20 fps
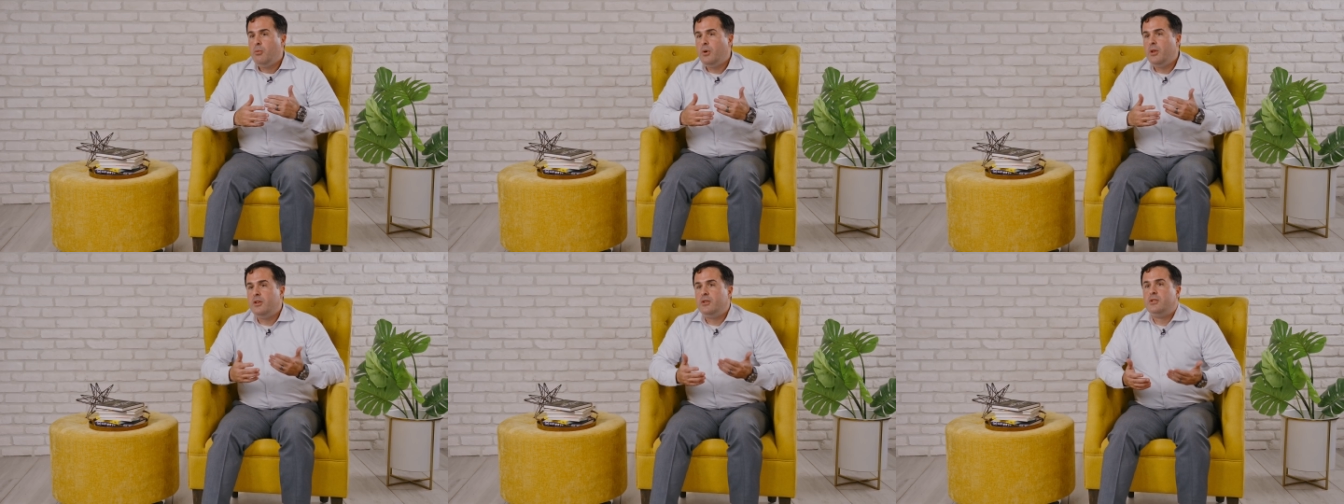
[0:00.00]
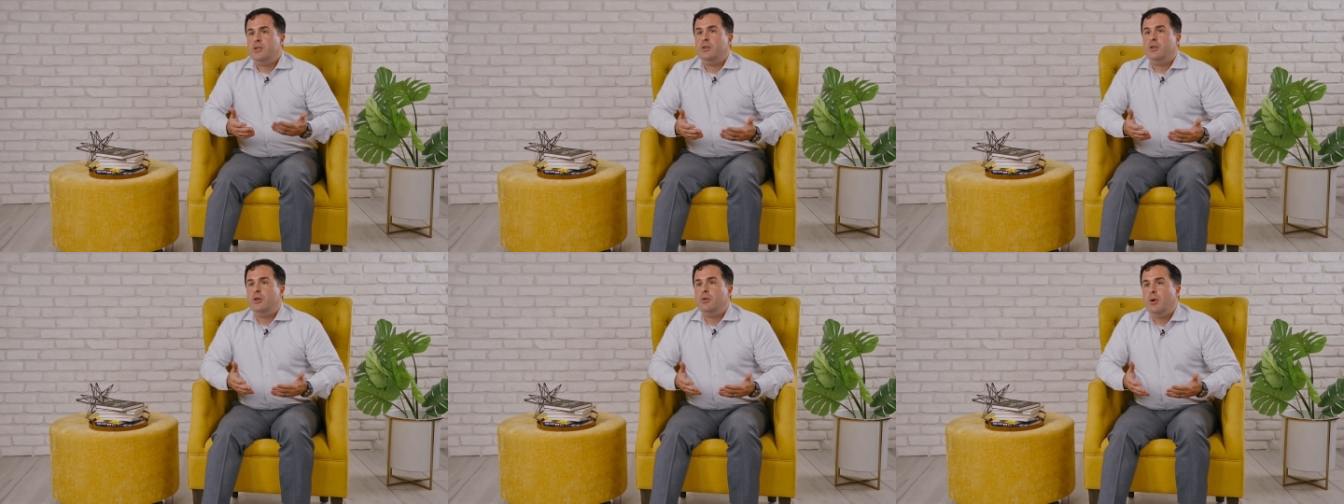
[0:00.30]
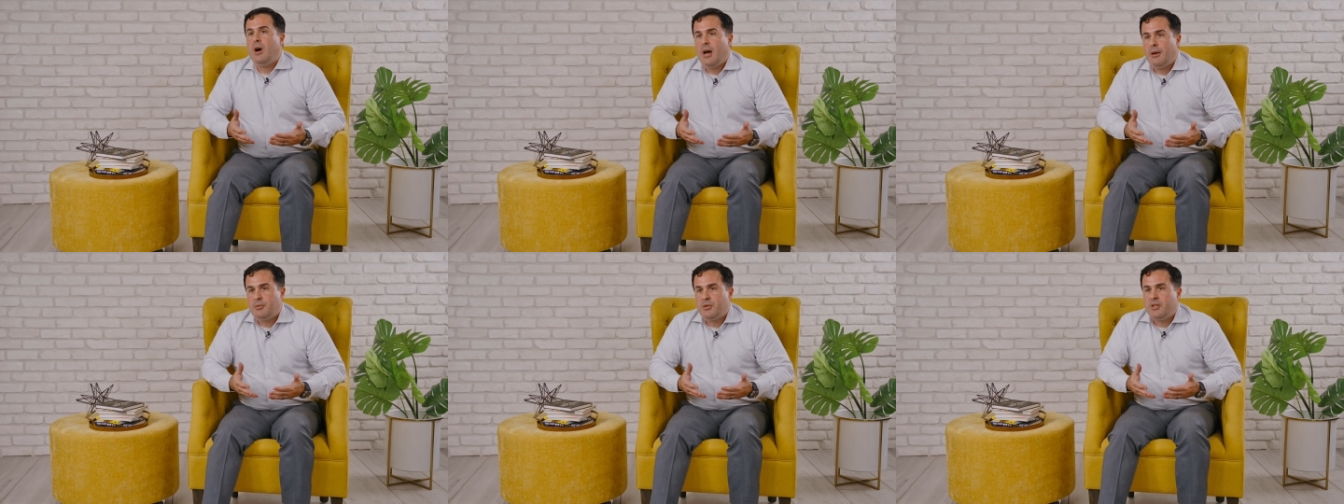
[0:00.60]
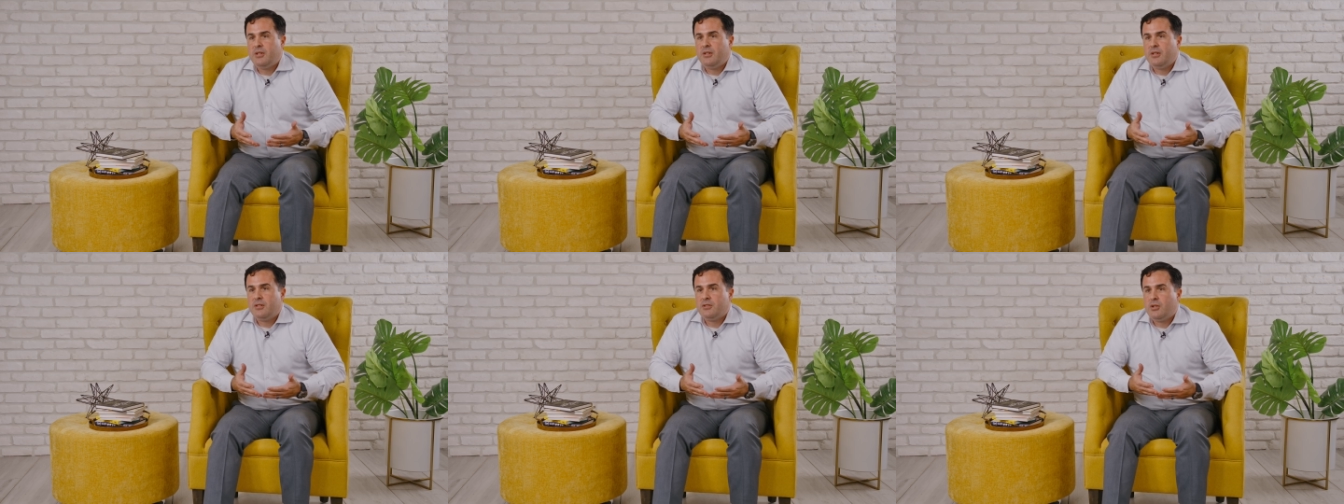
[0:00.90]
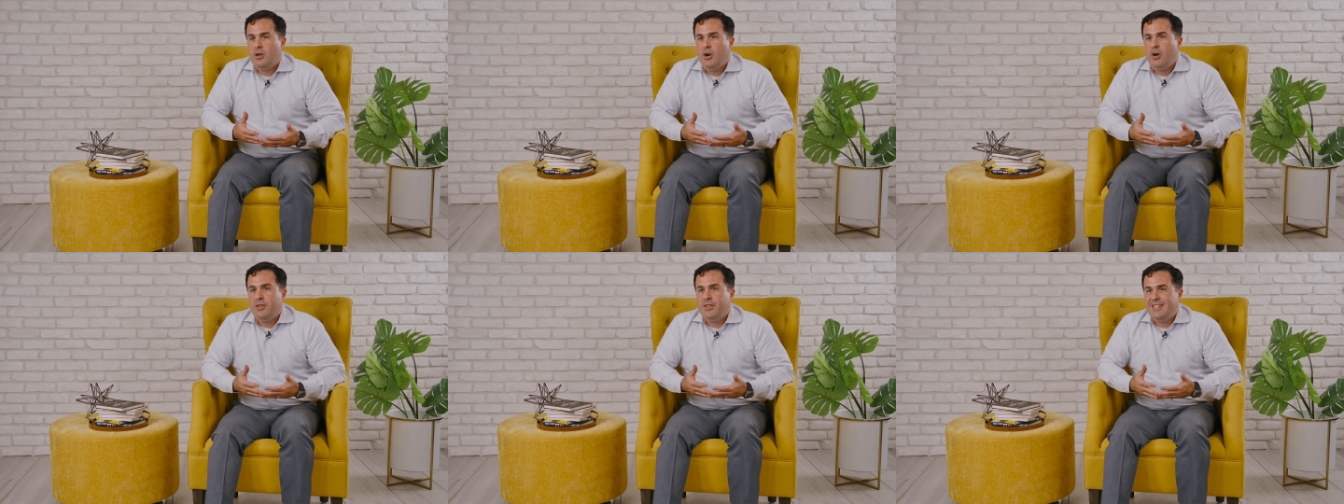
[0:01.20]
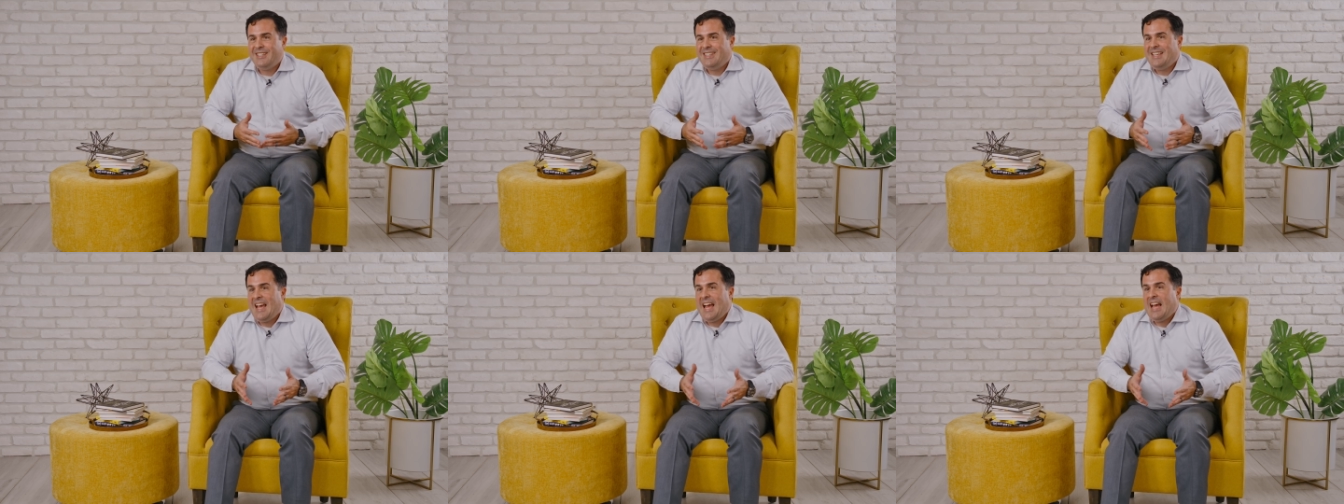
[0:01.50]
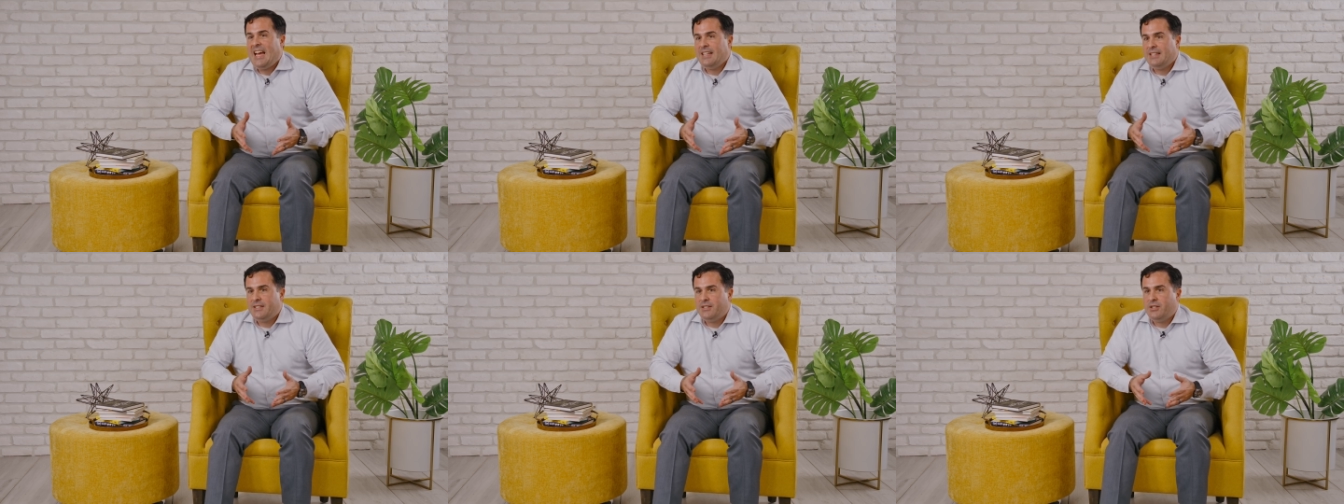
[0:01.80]
Well, there's a new option that's called the
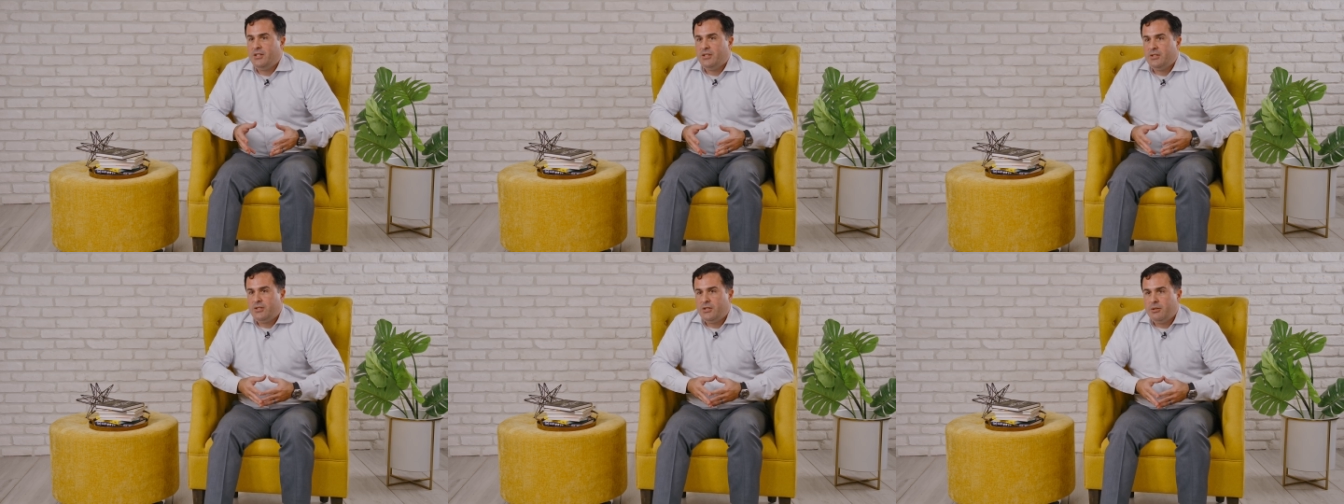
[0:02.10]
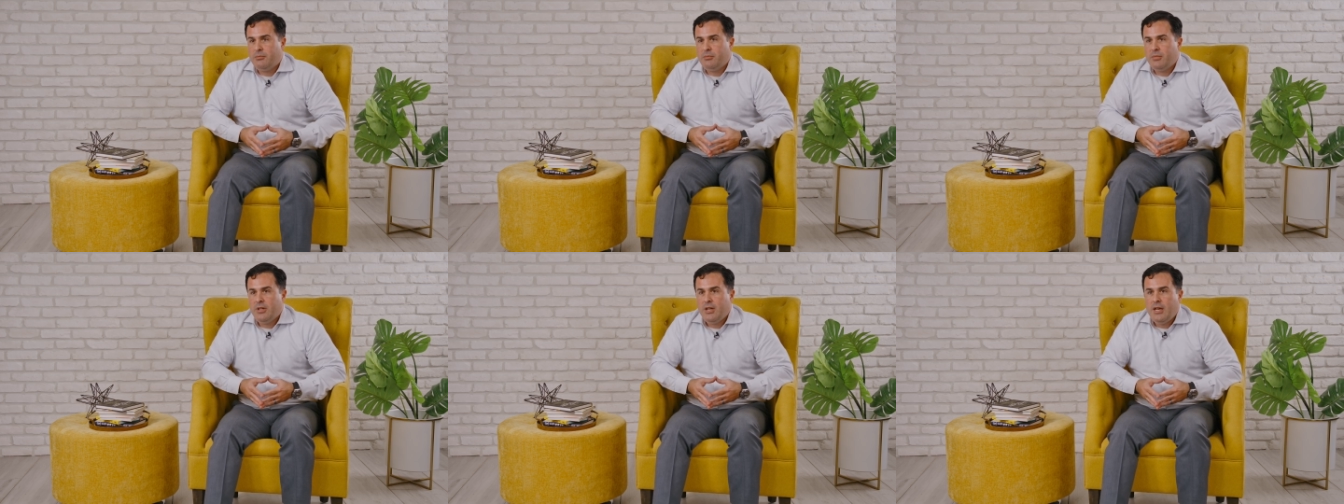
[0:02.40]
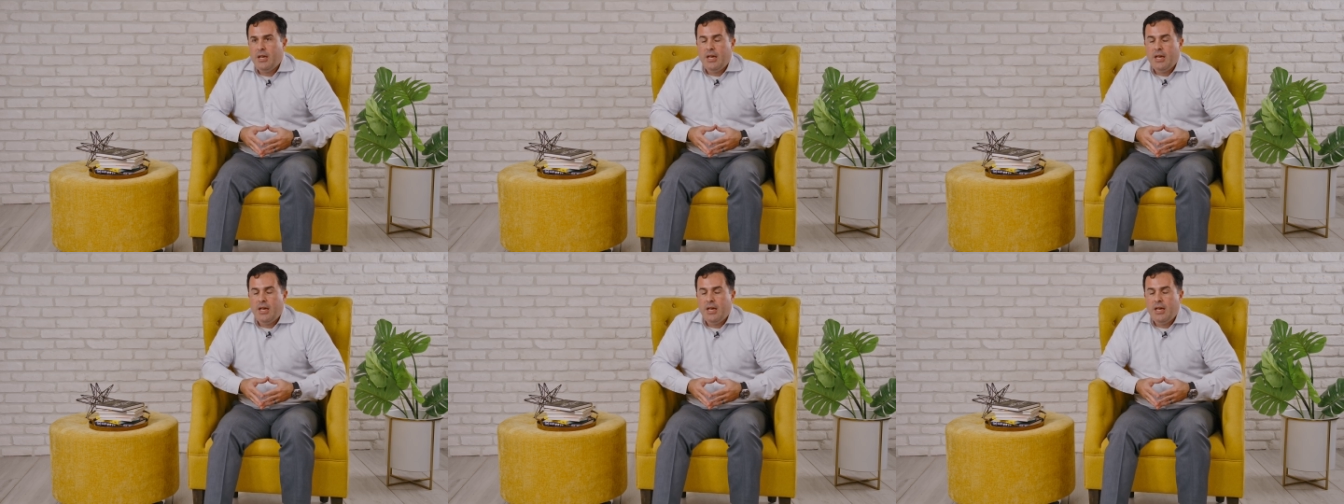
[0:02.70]
DADSS system.